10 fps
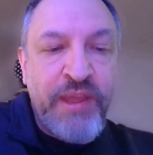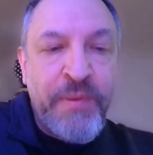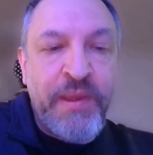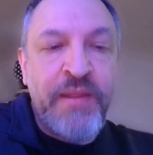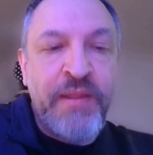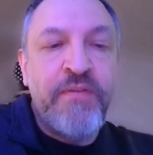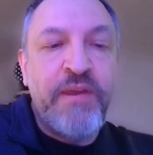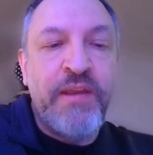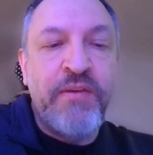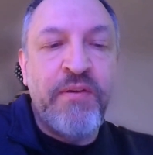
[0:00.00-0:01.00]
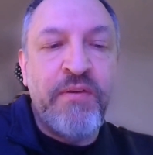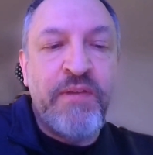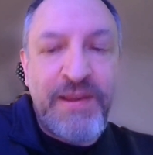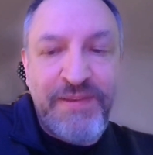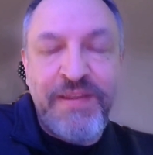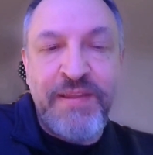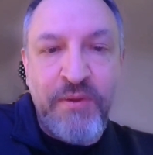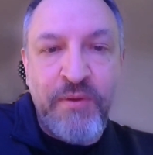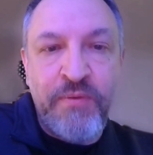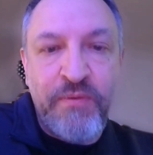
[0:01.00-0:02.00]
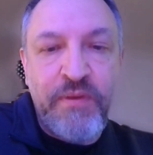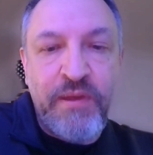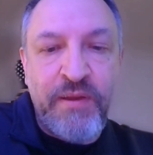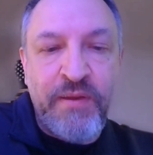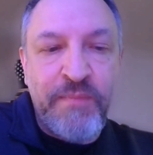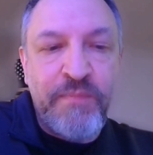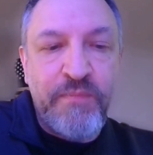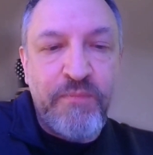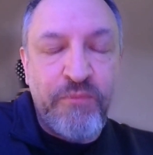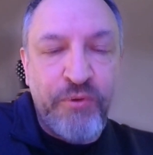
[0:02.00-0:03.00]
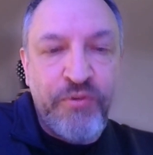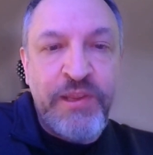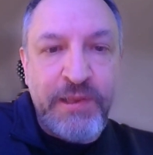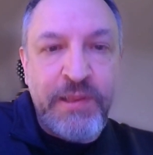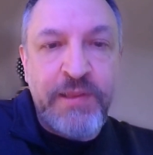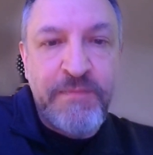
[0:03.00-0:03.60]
campaigns, and you're testing those routinely.